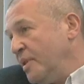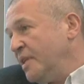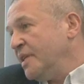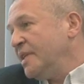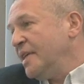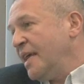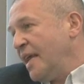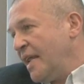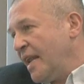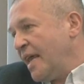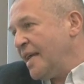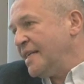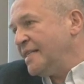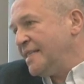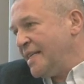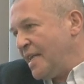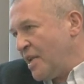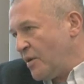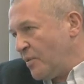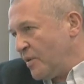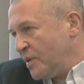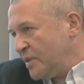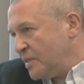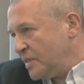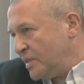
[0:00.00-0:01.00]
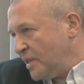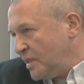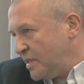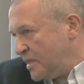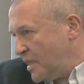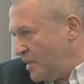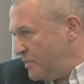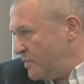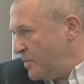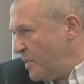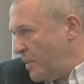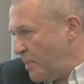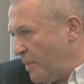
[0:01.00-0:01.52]
in the D N A sequence, that
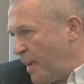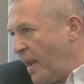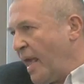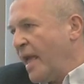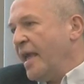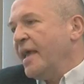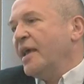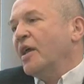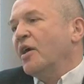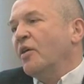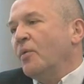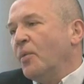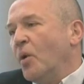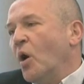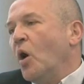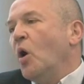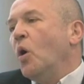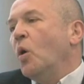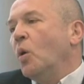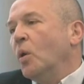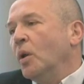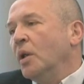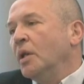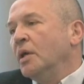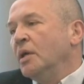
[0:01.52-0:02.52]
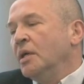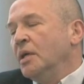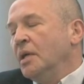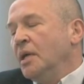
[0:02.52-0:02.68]
seem to be playing a role